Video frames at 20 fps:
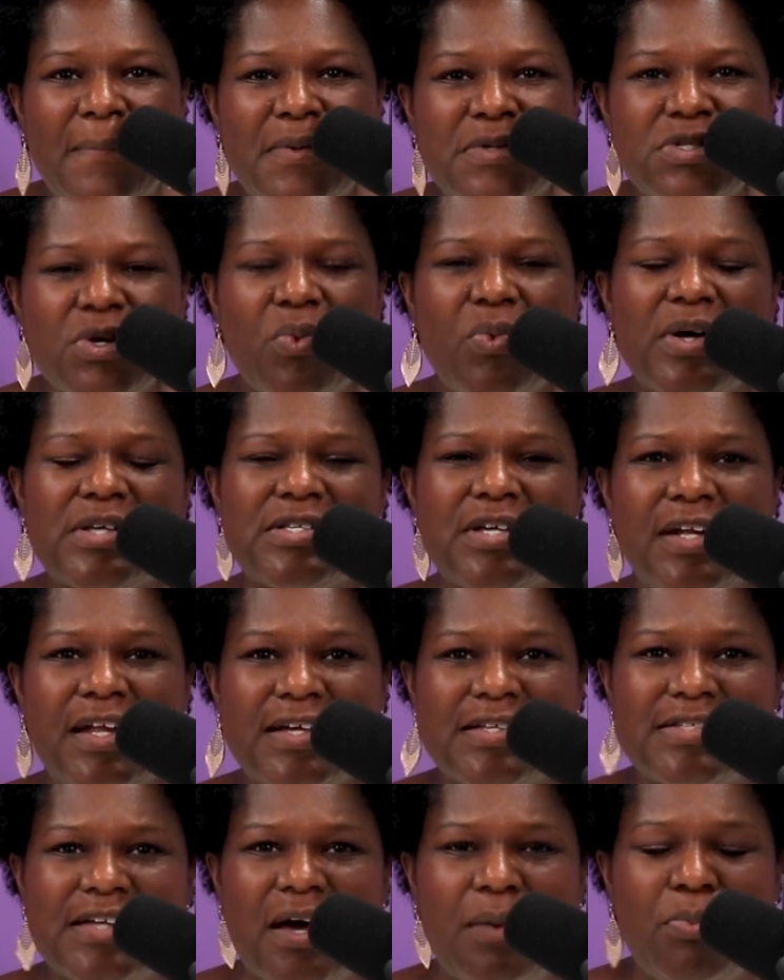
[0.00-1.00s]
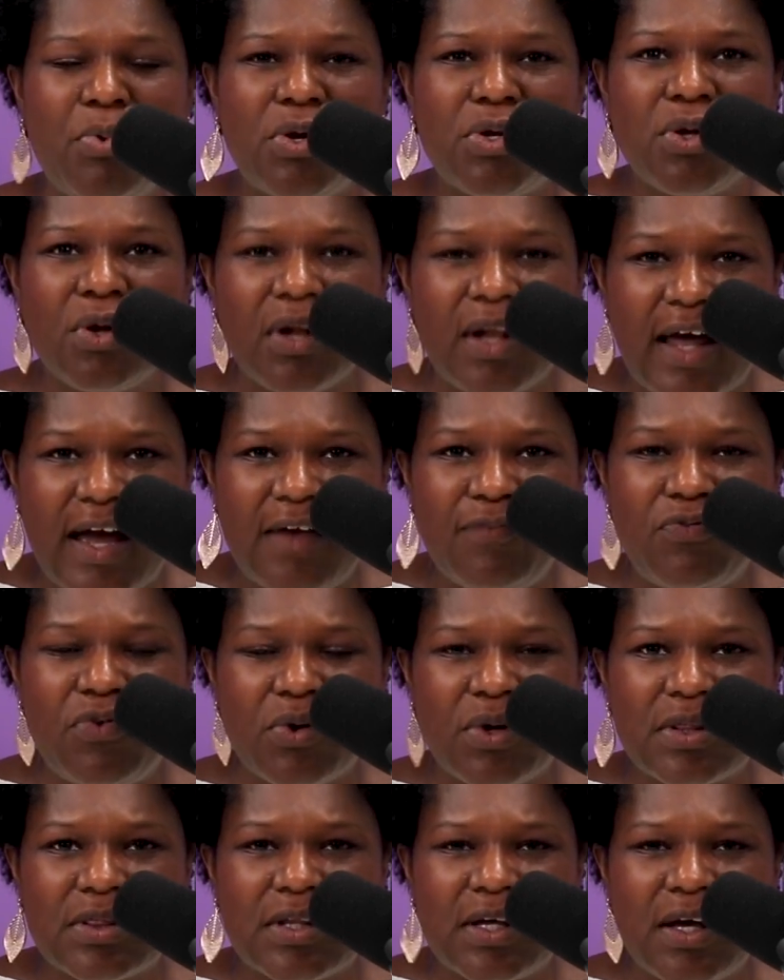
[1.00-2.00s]
So what's an example in your life you
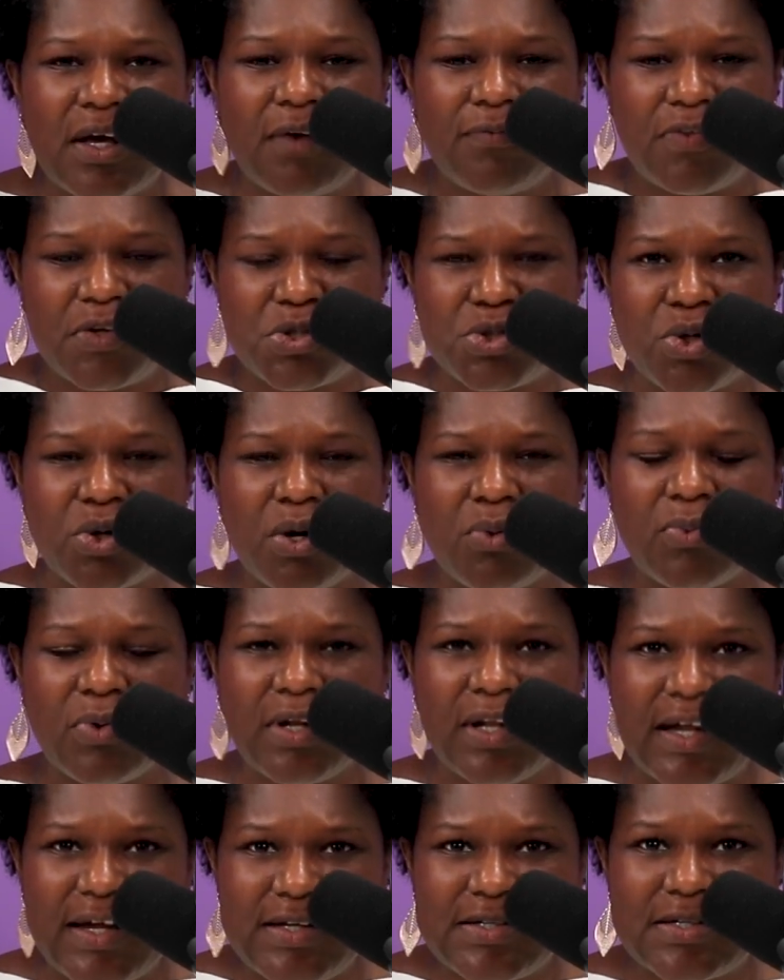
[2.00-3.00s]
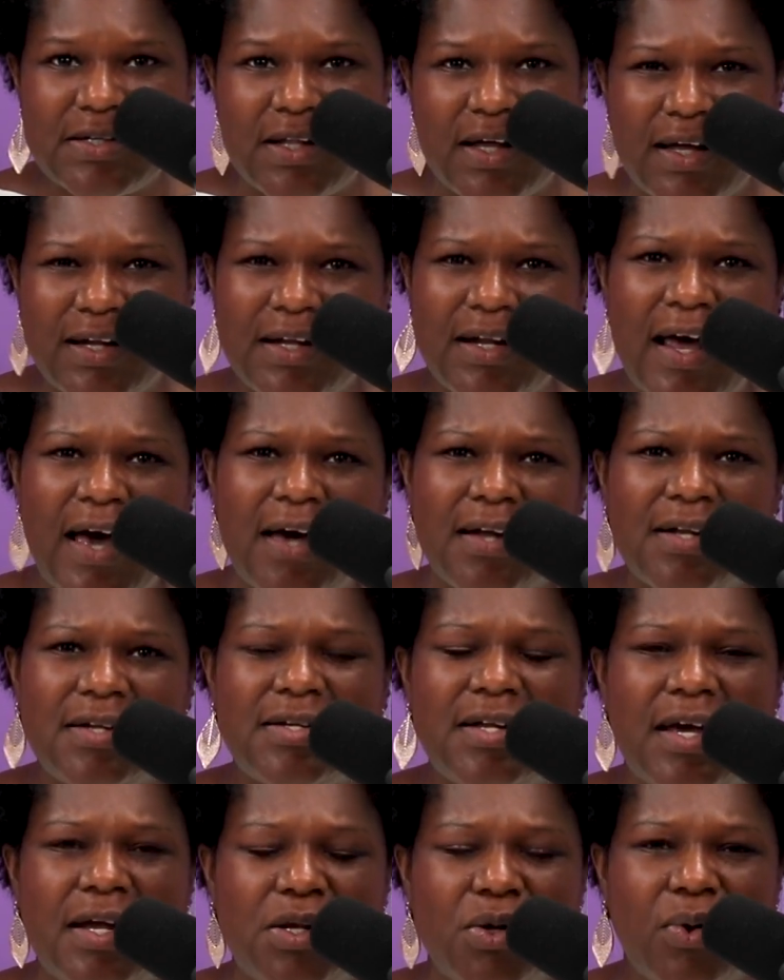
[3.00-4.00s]
can think of that you can relate to that? And how did
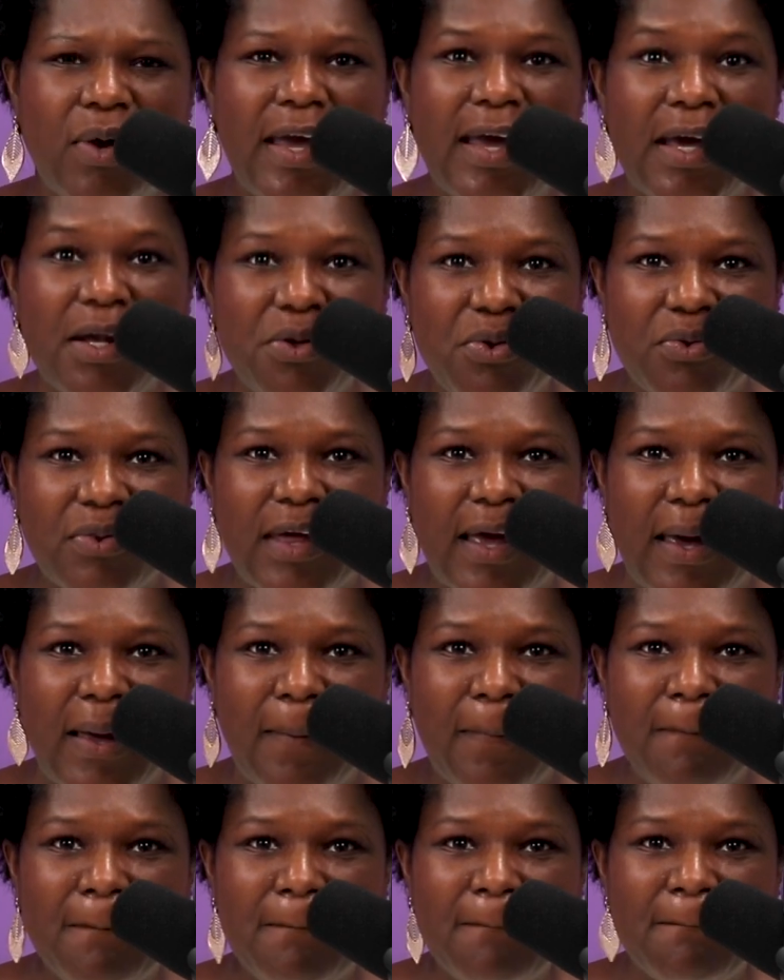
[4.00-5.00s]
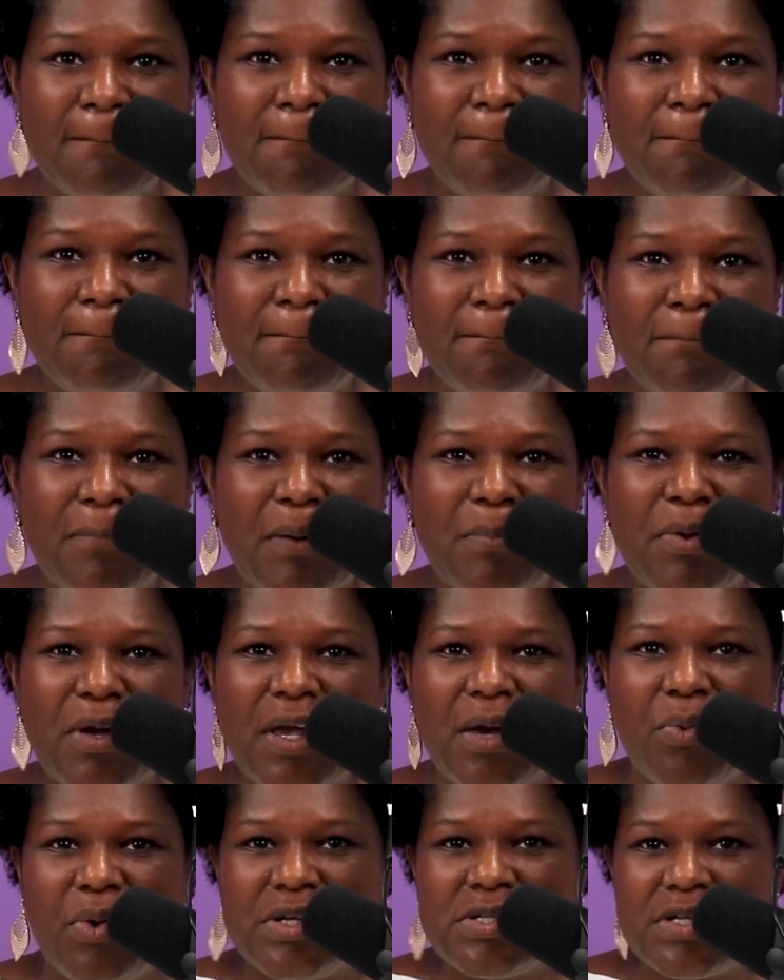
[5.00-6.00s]
Daniel handle that? Remember,
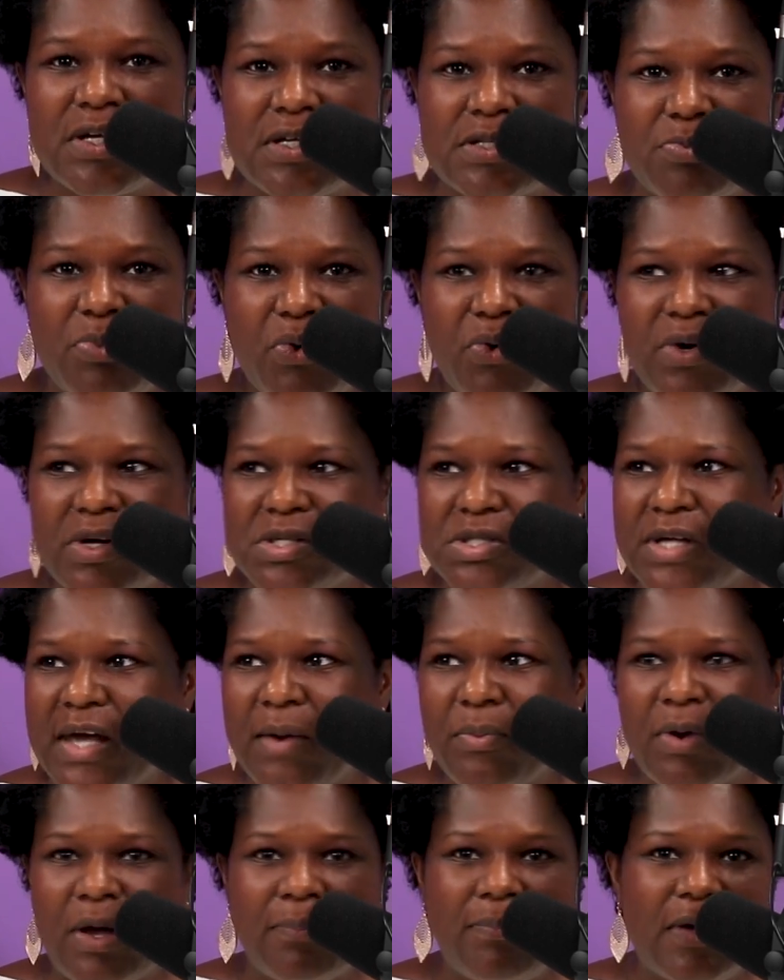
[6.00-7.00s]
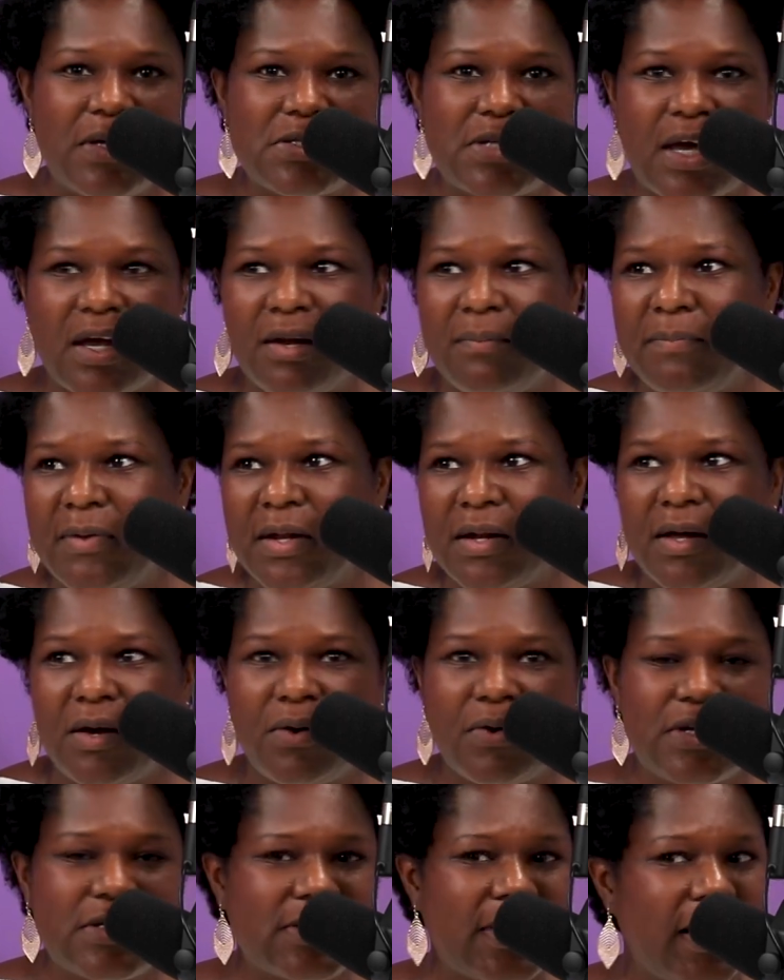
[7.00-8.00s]
he went to his boys, Shadrach, Meshach, and
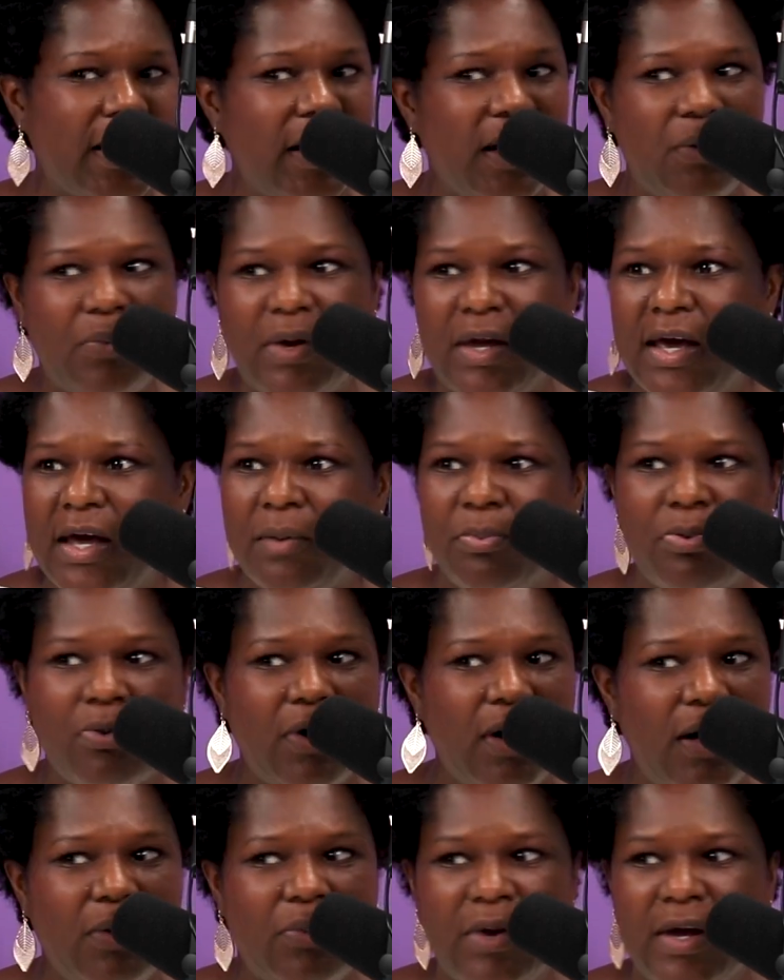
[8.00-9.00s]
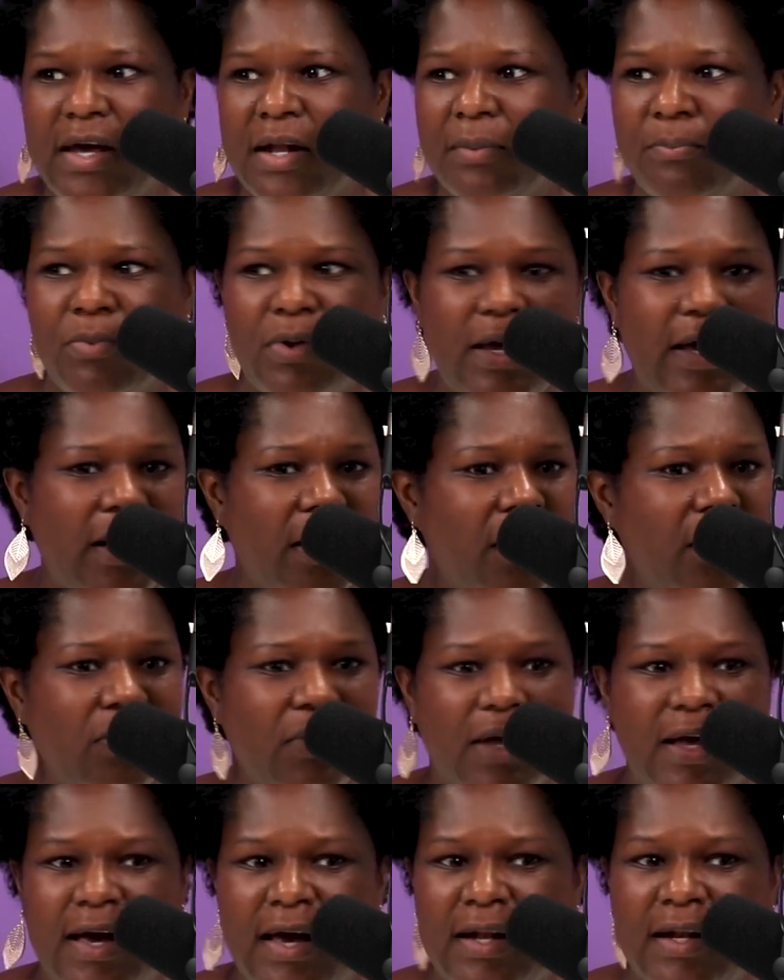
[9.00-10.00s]
Abednego. He's like, hey, we got to pray. We got to we got to go to
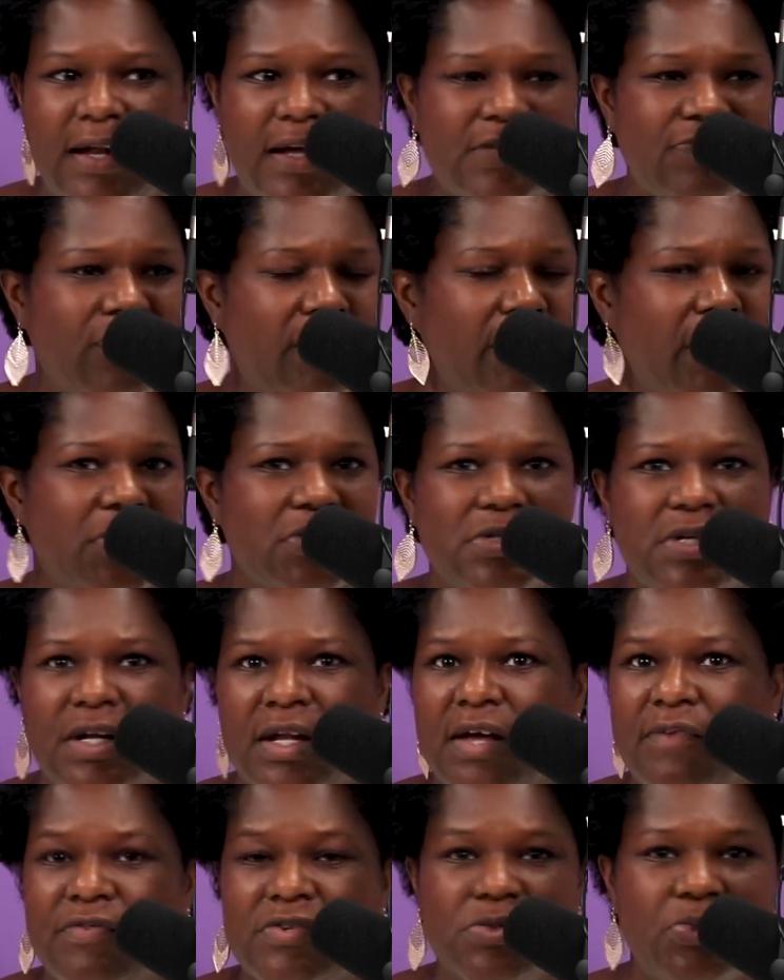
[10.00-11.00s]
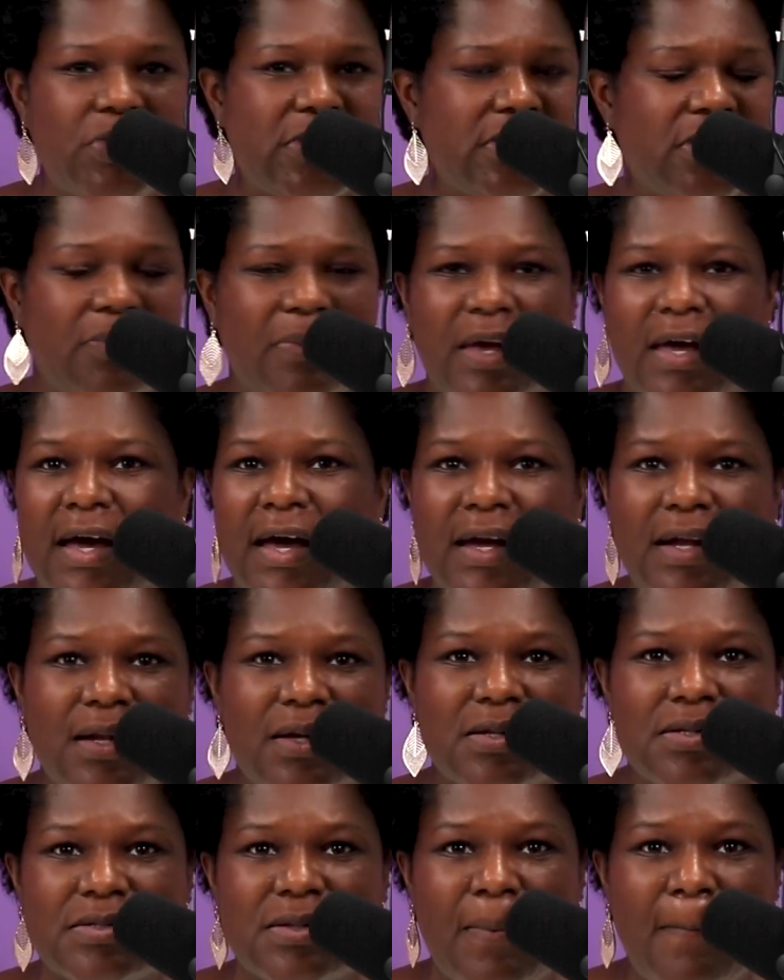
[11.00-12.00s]
God and ask for mercy and to give us wisdom and
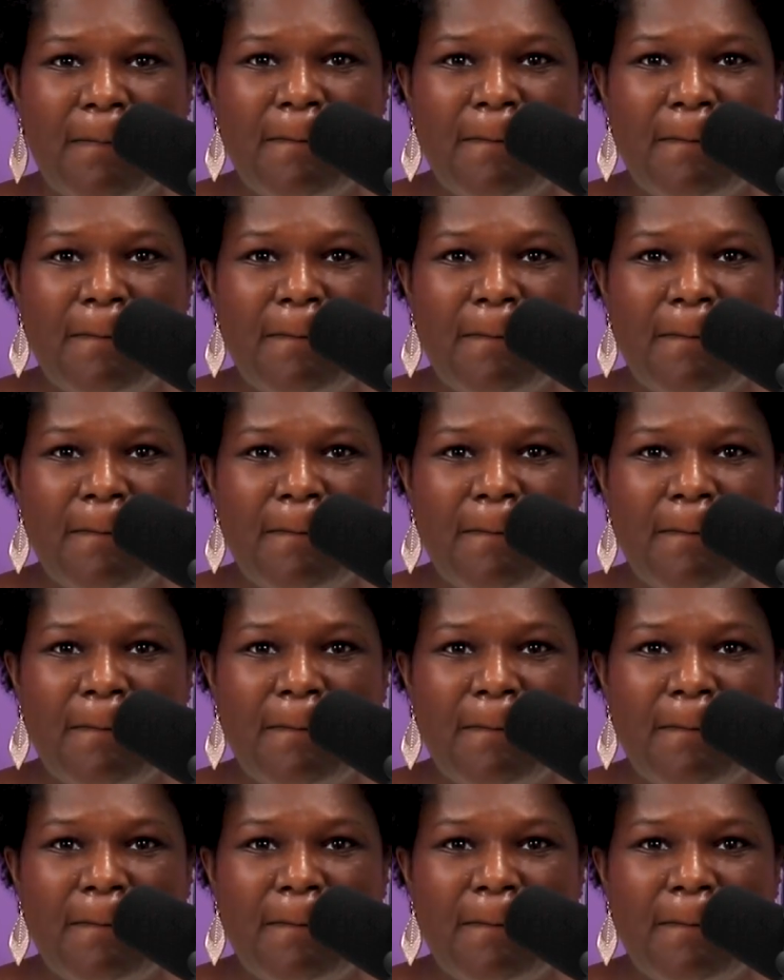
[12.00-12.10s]
guidance.